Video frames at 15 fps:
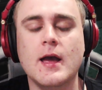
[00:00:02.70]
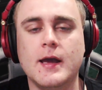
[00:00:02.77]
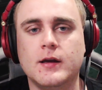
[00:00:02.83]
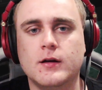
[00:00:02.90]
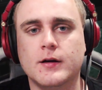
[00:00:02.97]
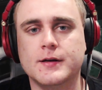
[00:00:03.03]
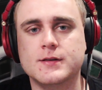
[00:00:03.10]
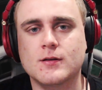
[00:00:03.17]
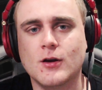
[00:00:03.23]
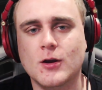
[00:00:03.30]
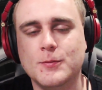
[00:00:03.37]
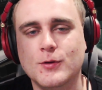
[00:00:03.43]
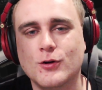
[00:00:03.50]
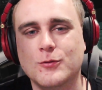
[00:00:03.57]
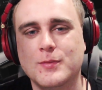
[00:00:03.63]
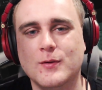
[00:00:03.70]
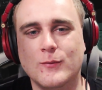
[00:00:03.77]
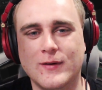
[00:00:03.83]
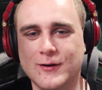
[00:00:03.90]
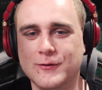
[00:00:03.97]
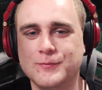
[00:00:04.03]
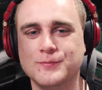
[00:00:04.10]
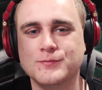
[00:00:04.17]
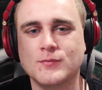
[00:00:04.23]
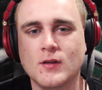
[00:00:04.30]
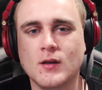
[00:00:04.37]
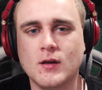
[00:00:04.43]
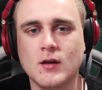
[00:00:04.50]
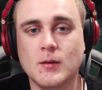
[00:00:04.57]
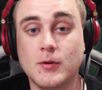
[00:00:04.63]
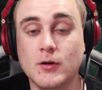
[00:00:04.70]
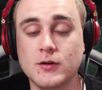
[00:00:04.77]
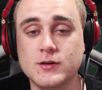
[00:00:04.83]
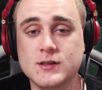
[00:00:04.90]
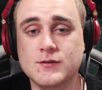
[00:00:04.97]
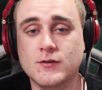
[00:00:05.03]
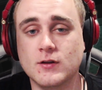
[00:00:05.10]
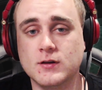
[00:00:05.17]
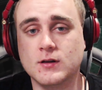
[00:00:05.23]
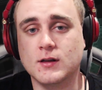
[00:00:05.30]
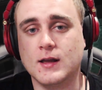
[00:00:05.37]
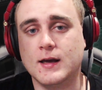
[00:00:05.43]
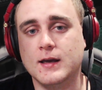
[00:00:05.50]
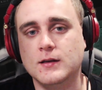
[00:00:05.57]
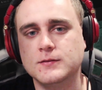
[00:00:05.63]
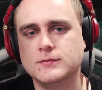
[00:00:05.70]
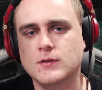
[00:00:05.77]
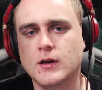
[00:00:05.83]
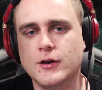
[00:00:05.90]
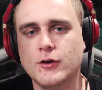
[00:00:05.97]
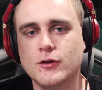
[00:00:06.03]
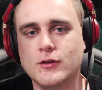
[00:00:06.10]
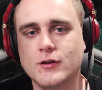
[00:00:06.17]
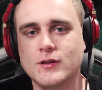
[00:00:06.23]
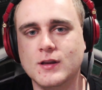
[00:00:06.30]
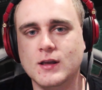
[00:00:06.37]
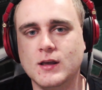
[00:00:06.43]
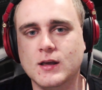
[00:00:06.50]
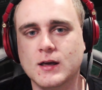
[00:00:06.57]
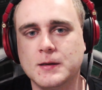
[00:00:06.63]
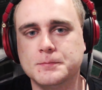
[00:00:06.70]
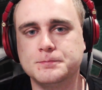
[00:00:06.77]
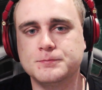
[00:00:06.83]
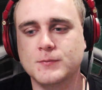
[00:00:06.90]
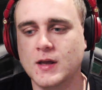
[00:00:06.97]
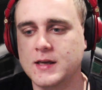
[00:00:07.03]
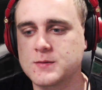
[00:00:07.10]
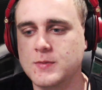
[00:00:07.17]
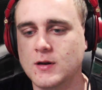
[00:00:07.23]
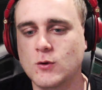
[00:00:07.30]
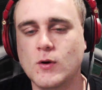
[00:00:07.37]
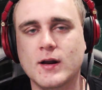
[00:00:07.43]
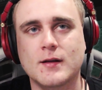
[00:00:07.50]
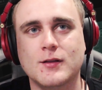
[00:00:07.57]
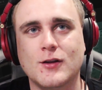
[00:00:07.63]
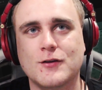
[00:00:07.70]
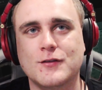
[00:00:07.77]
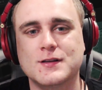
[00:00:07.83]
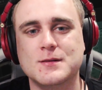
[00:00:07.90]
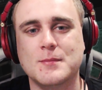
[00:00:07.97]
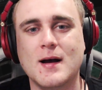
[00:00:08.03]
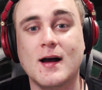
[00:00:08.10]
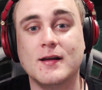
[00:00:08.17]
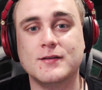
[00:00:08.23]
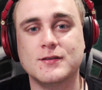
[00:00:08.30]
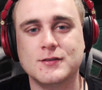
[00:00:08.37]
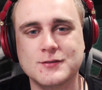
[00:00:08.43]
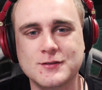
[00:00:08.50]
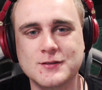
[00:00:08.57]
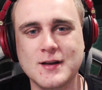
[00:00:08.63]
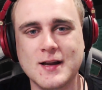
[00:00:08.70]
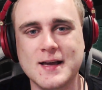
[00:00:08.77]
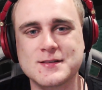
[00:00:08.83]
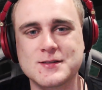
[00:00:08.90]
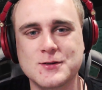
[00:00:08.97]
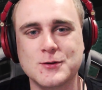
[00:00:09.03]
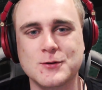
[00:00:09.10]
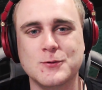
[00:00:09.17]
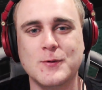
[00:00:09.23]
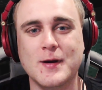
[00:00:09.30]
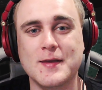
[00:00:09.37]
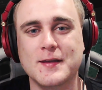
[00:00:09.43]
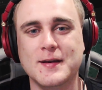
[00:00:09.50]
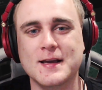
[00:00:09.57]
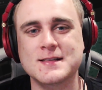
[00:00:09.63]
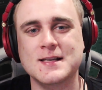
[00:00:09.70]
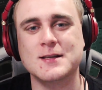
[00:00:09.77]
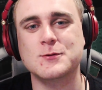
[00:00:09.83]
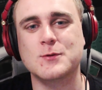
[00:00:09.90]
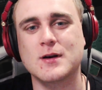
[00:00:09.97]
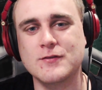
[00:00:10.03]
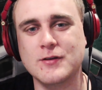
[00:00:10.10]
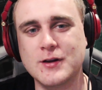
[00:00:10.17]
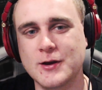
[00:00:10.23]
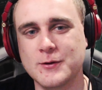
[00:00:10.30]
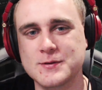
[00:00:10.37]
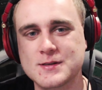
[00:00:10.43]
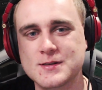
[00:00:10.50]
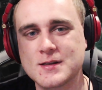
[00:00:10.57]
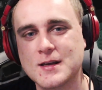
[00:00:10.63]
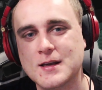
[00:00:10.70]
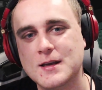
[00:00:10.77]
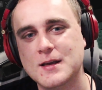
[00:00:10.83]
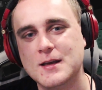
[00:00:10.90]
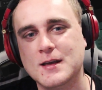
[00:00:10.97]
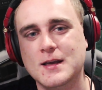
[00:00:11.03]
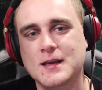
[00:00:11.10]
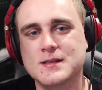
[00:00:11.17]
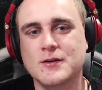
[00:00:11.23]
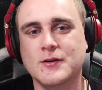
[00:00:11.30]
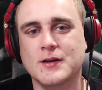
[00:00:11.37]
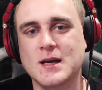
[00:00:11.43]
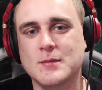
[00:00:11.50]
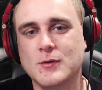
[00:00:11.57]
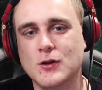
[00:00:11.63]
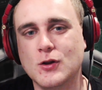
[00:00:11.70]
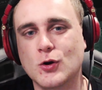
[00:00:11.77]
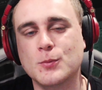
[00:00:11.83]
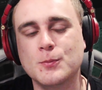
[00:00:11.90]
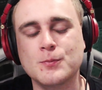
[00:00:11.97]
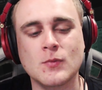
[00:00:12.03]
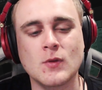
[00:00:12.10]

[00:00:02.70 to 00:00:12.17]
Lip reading: Hey guys, hope you've all been well. Apologies for the delay. I know that there's been quite a lot of a demand as to where the next N20 video is going to come along.